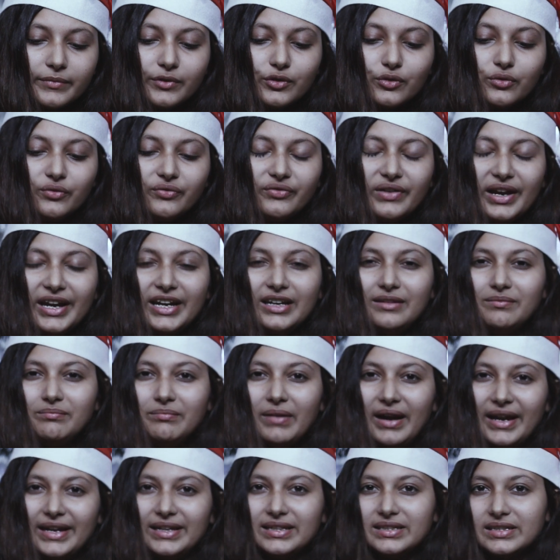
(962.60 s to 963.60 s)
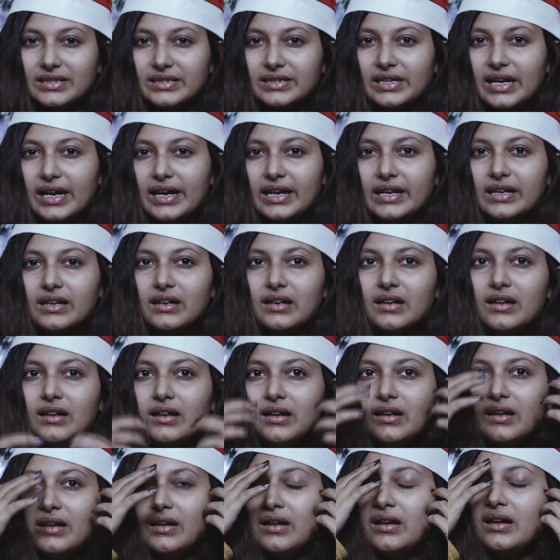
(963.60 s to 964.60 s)
to find my style.
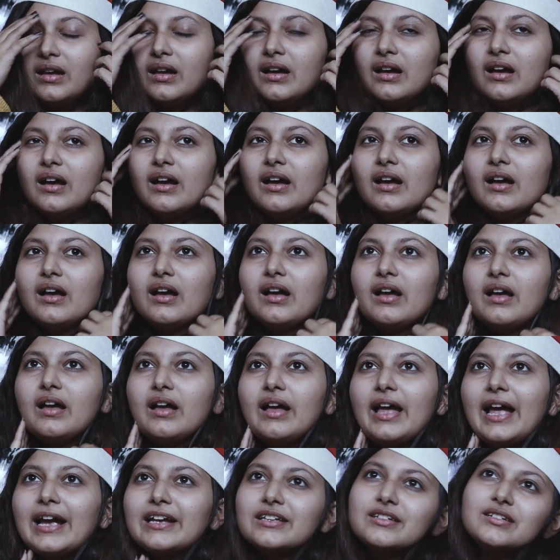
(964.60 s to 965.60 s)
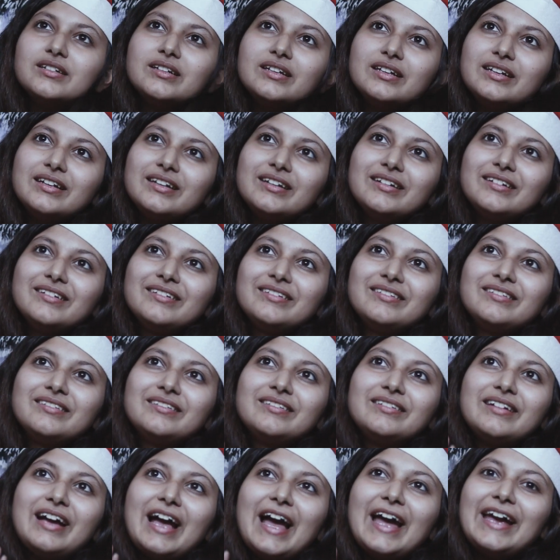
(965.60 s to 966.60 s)
Actually,
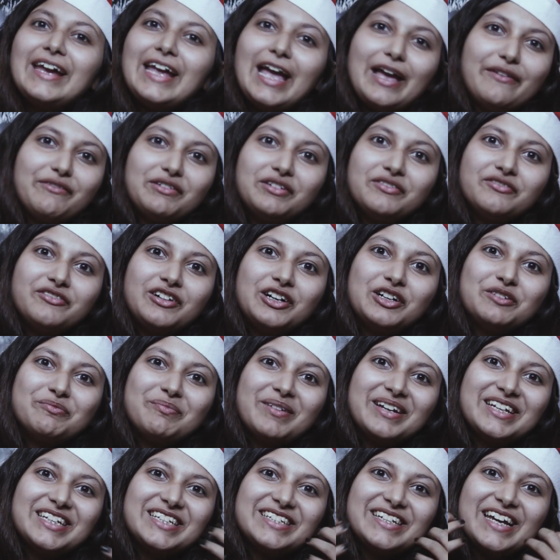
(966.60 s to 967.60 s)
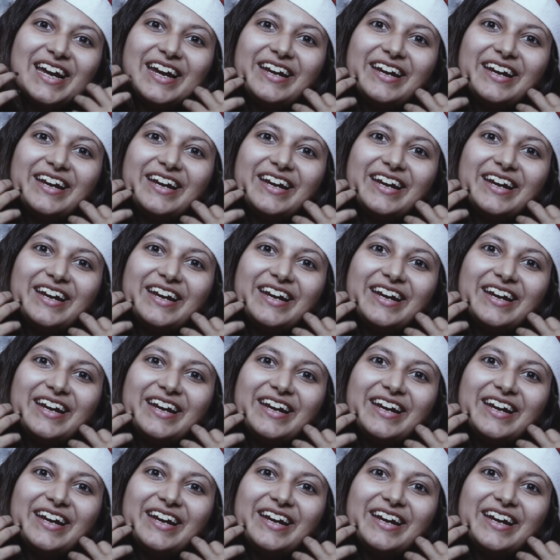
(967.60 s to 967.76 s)
I haven't found my style